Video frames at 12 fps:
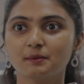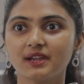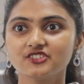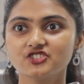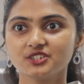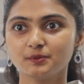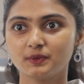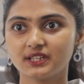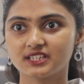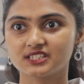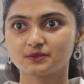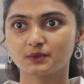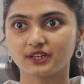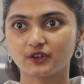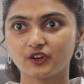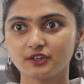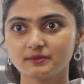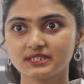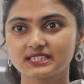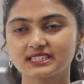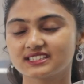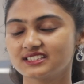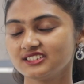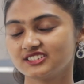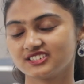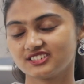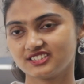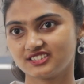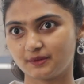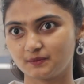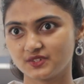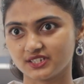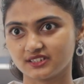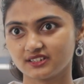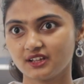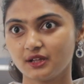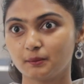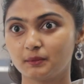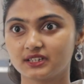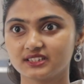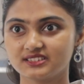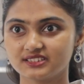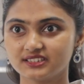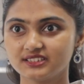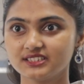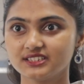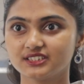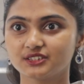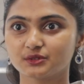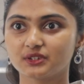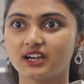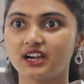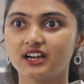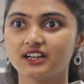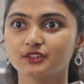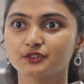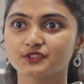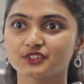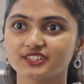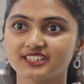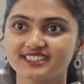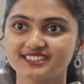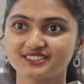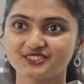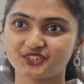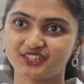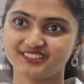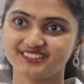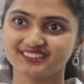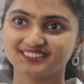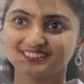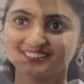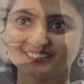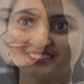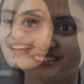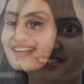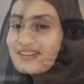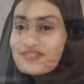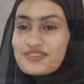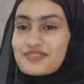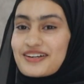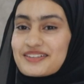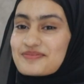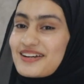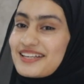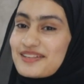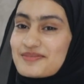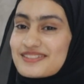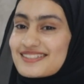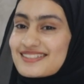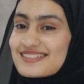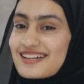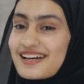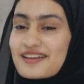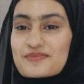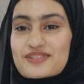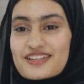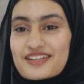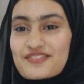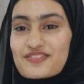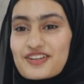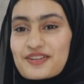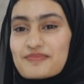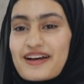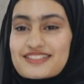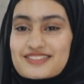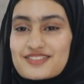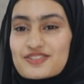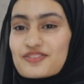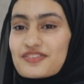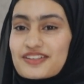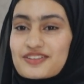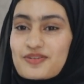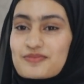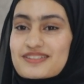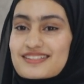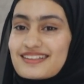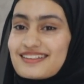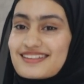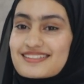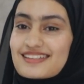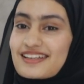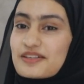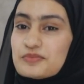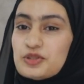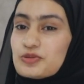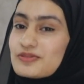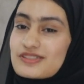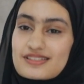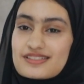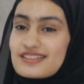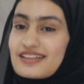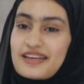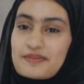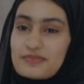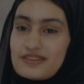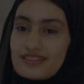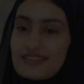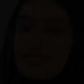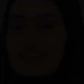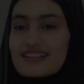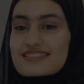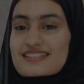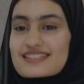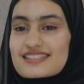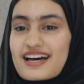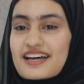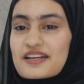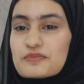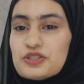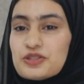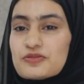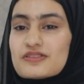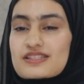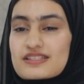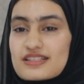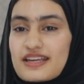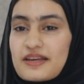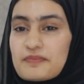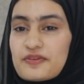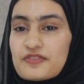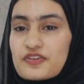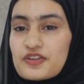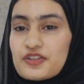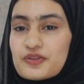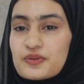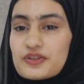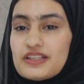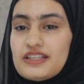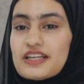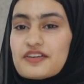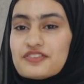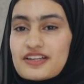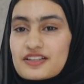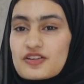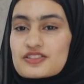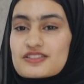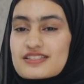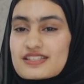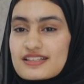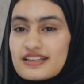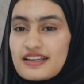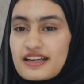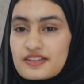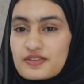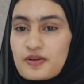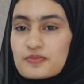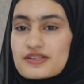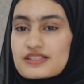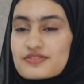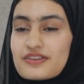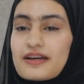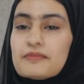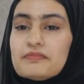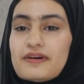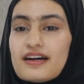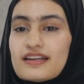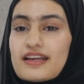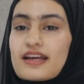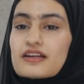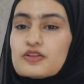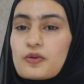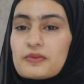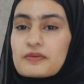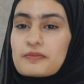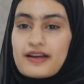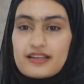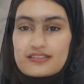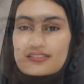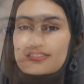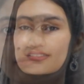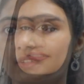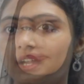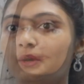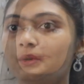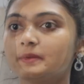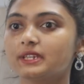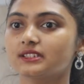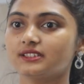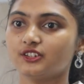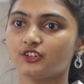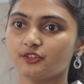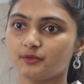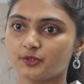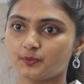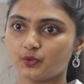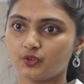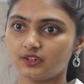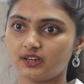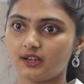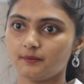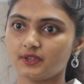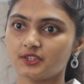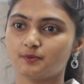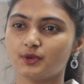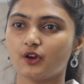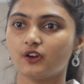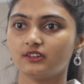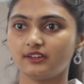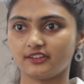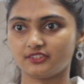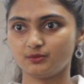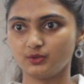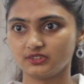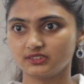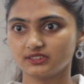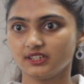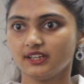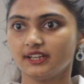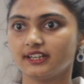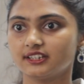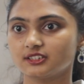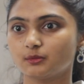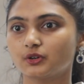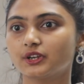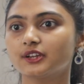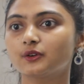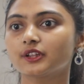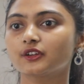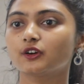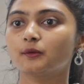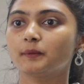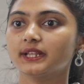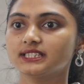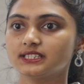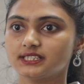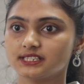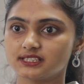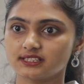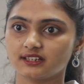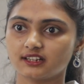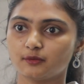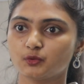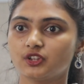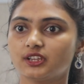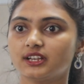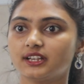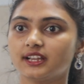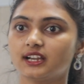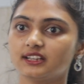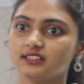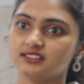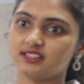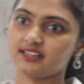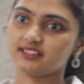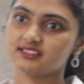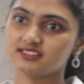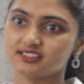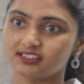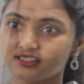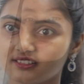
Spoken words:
Imagine a place where economics isn't just a subject, but a journey into the heart of society's choices. Hello everyone, my name is Issa. I'm studying for a Bachelor's of Economics at SRM University-AP. That's SRM University-AP for you. Here we are not just studying economics, we are empowering economic minds. Our BSc Economics program is beyond textbooks. It is about decoding complexities and communicating our insights.